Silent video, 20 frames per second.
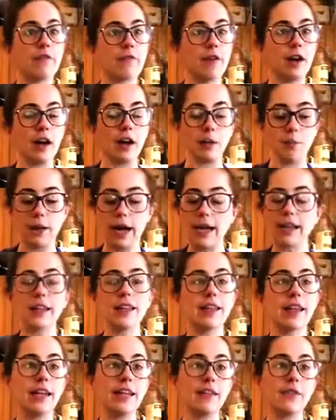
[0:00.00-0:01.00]
Pilot
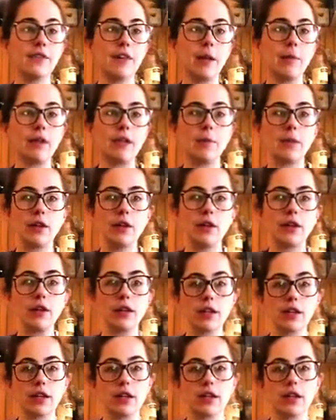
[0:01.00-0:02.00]
Light Family Meal
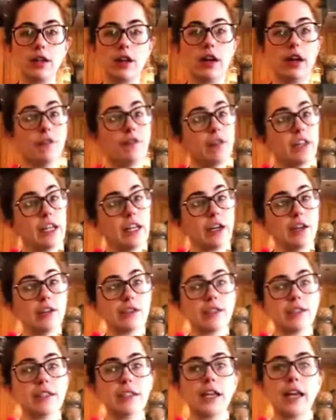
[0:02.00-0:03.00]

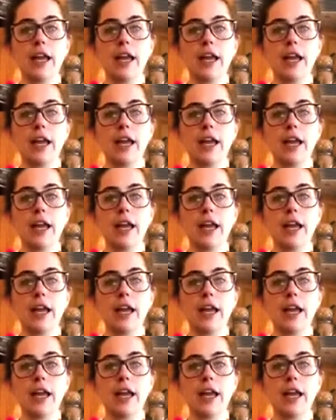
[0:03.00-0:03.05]
videos